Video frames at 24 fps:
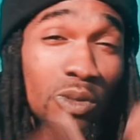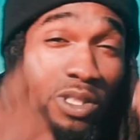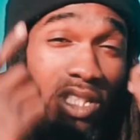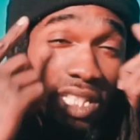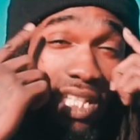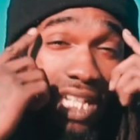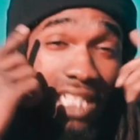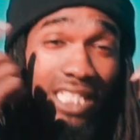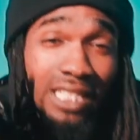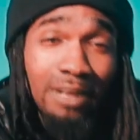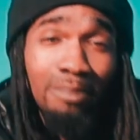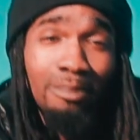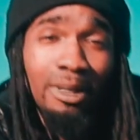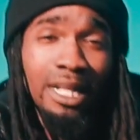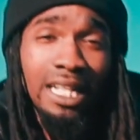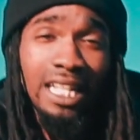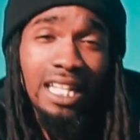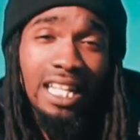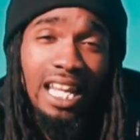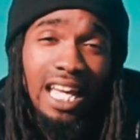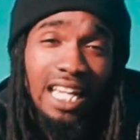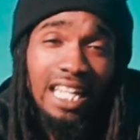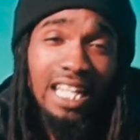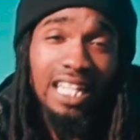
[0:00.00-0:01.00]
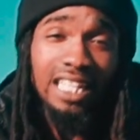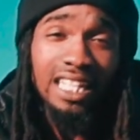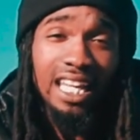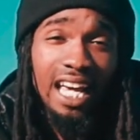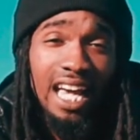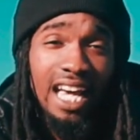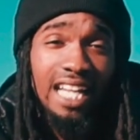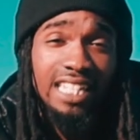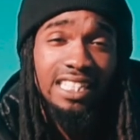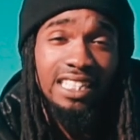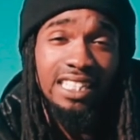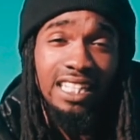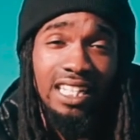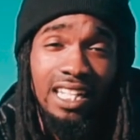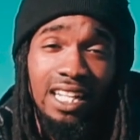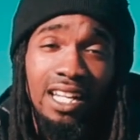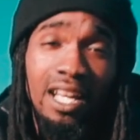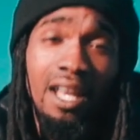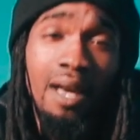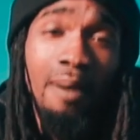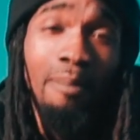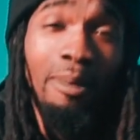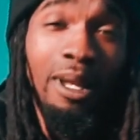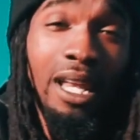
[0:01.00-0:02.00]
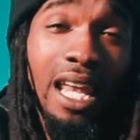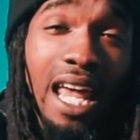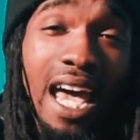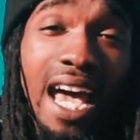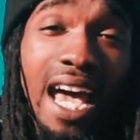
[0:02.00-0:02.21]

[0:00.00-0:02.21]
I was touching money like a cashier. But